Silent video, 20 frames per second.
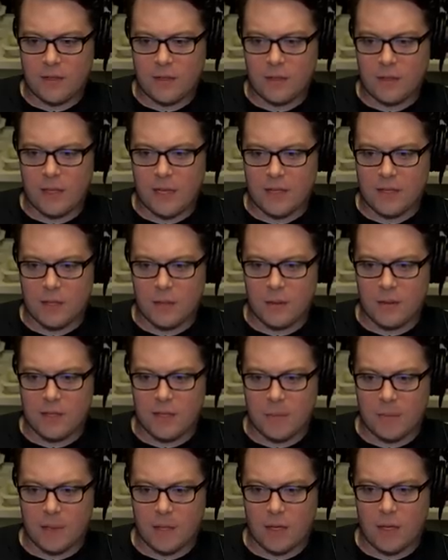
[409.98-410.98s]
I mean, not screw this
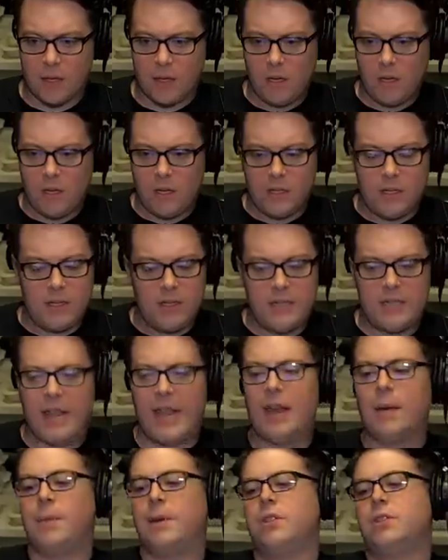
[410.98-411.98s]
up. Are
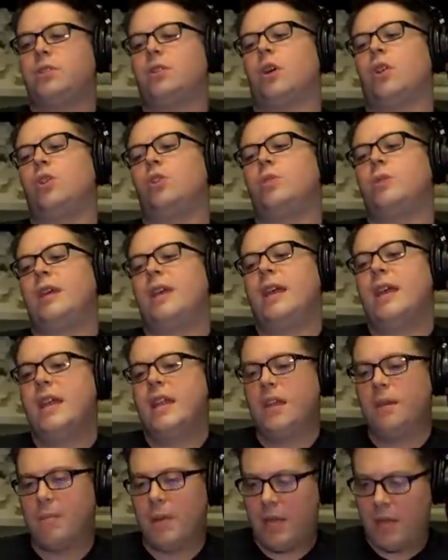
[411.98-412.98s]
you
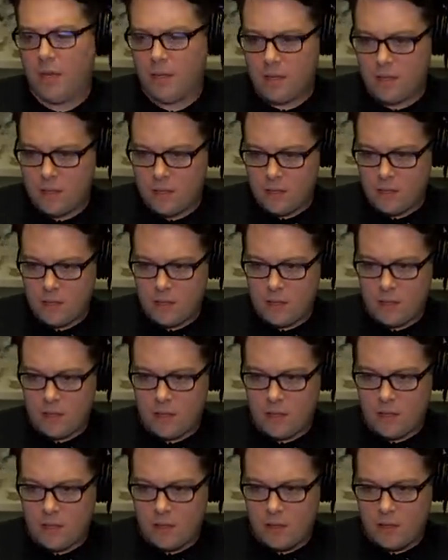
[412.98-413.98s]
kidding me?
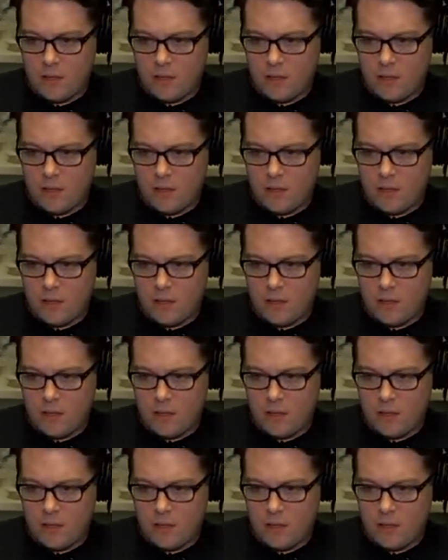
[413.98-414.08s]
Tattoos.